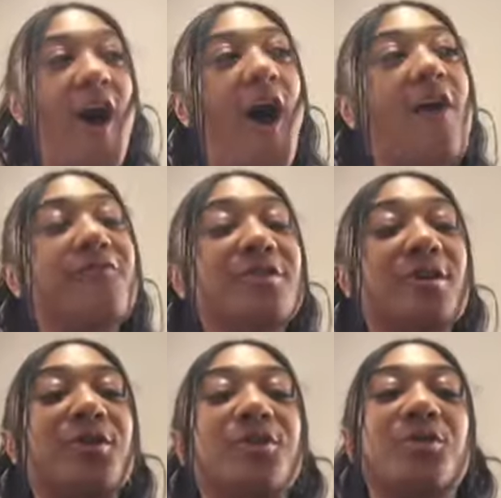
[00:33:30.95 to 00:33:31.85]

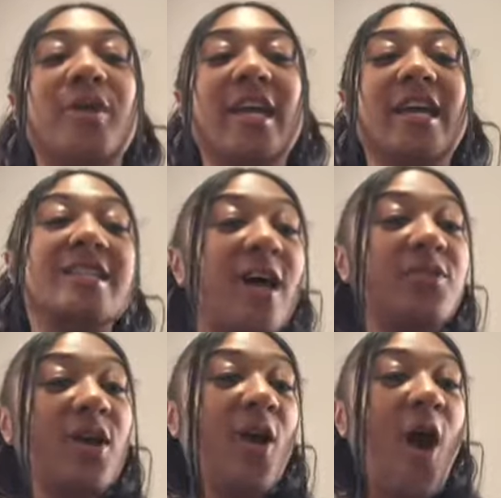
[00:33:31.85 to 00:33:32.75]
Officer Dewey gets out
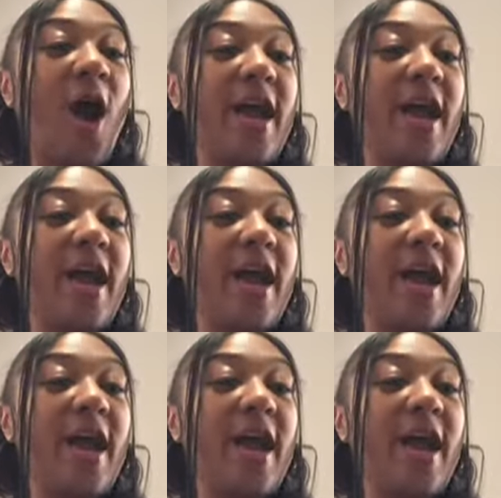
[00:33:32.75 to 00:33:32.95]
the car